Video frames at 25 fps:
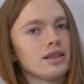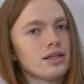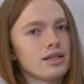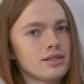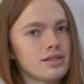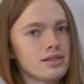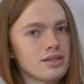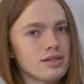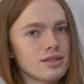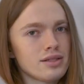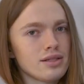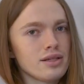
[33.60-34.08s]

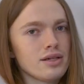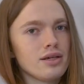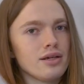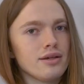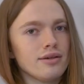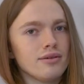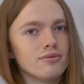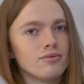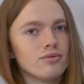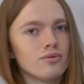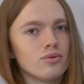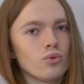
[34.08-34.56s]
Let's see
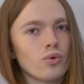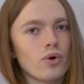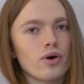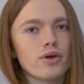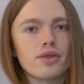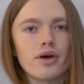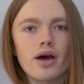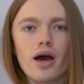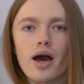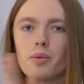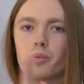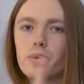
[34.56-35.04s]

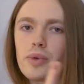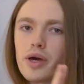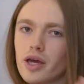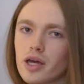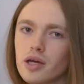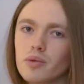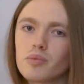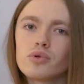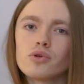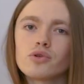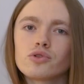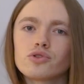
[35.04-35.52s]
whether I'm
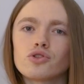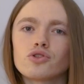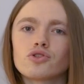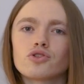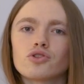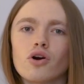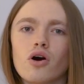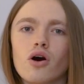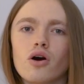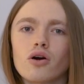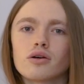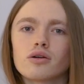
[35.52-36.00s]
able to
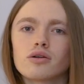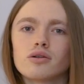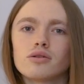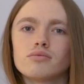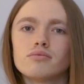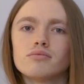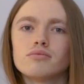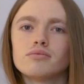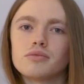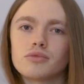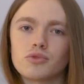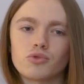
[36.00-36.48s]
talk
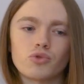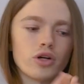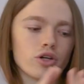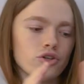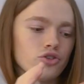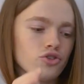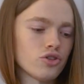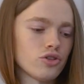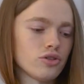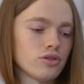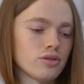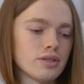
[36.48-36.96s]

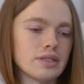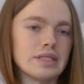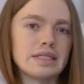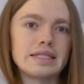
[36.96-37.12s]
Russian